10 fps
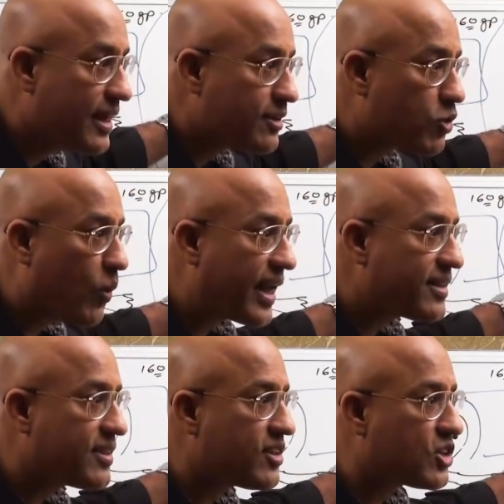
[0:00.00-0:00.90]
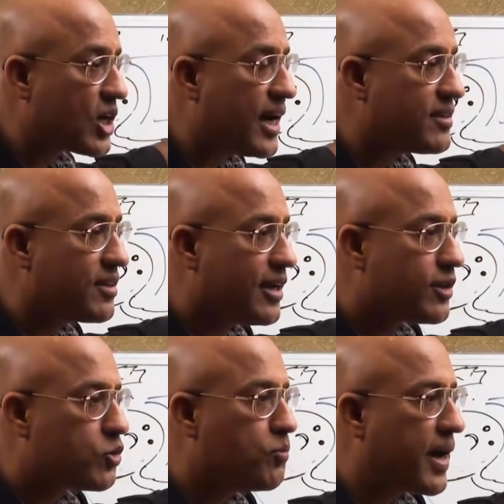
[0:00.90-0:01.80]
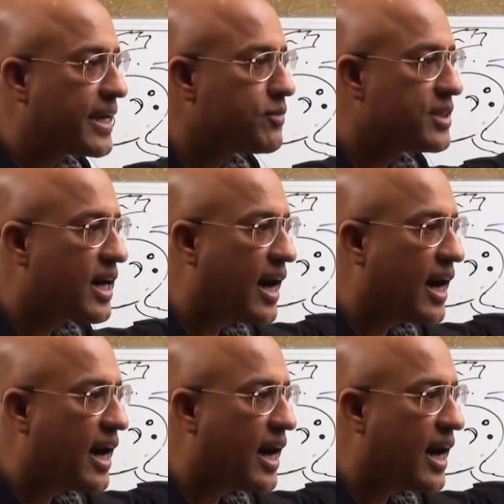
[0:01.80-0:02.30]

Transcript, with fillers: So virus has a chance to bind with the